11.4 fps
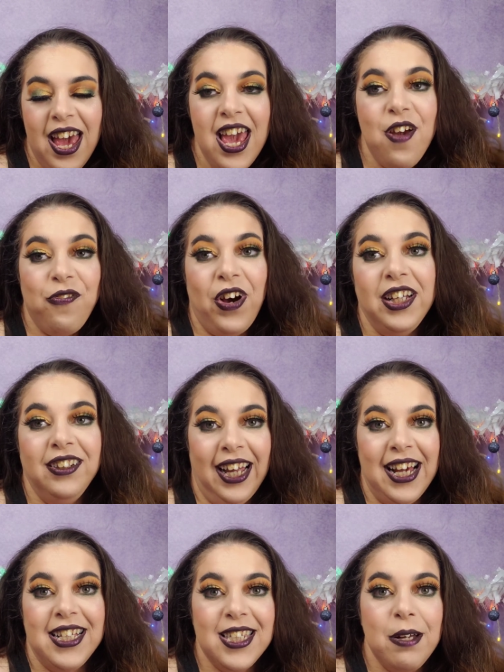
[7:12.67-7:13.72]
if I
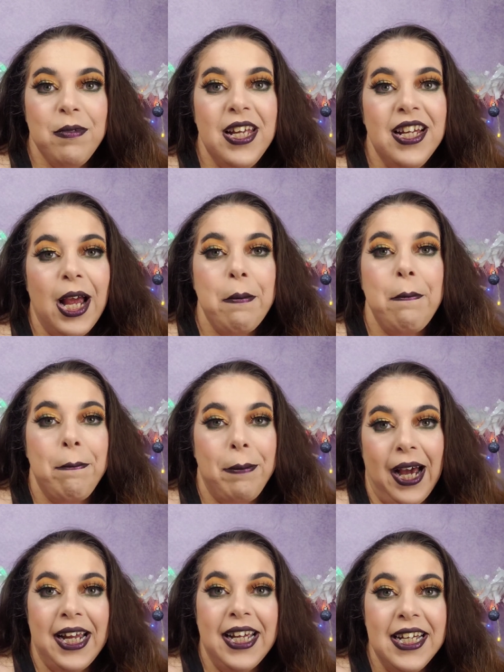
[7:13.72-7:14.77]
like something, I
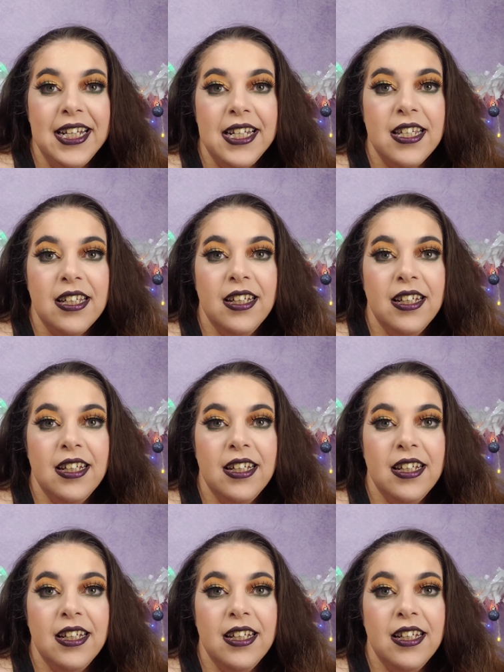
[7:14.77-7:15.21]
buy it,